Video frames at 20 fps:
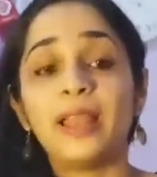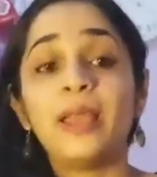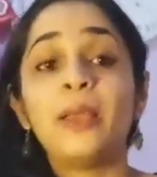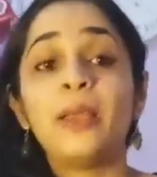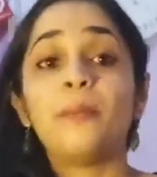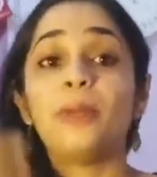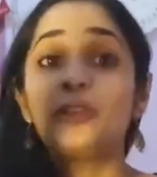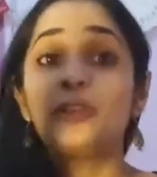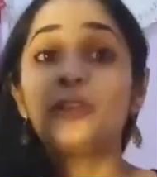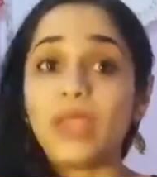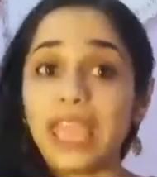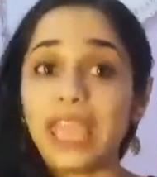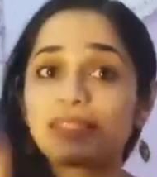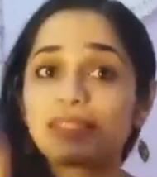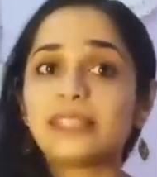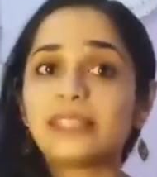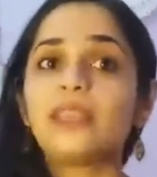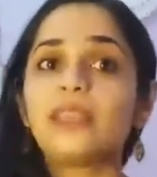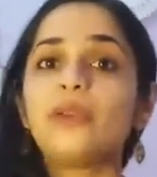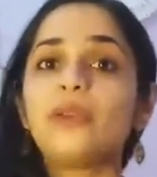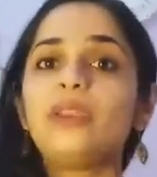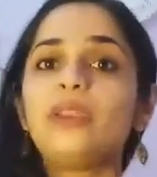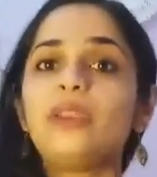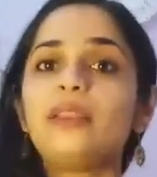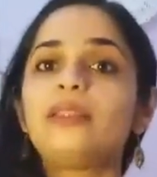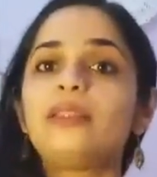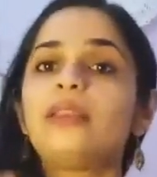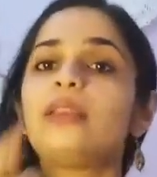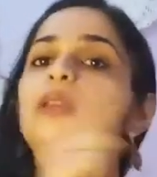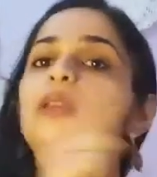But to execute it,
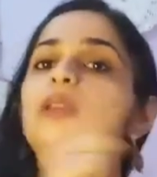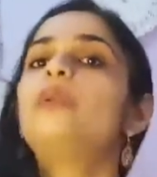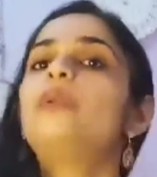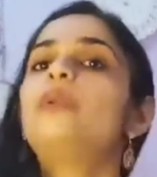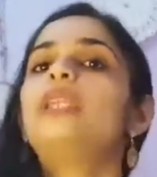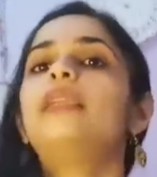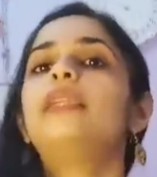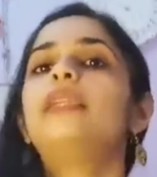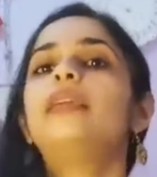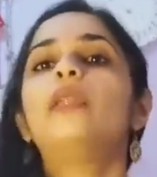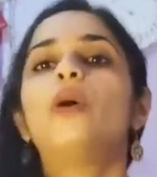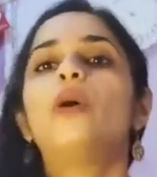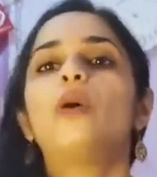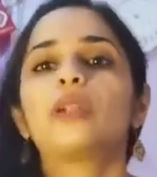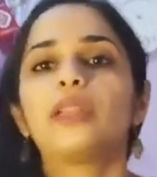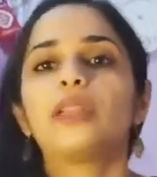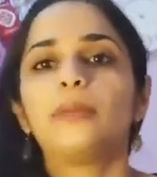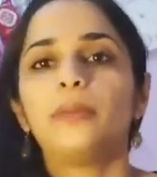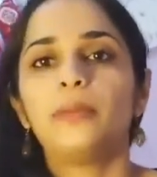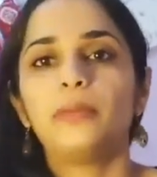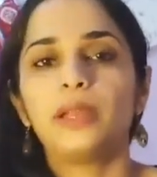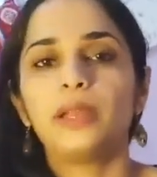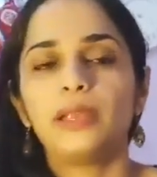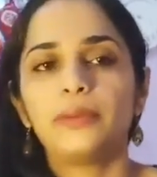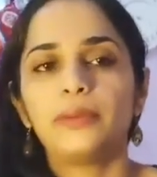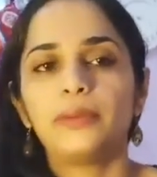you need a long term memory.